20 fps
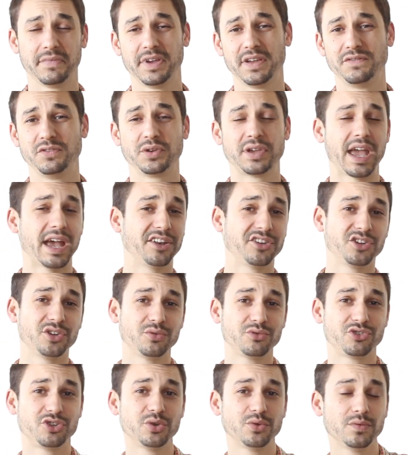If you can't
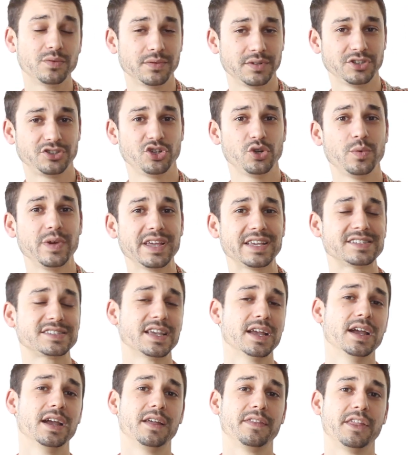do two, two weeks,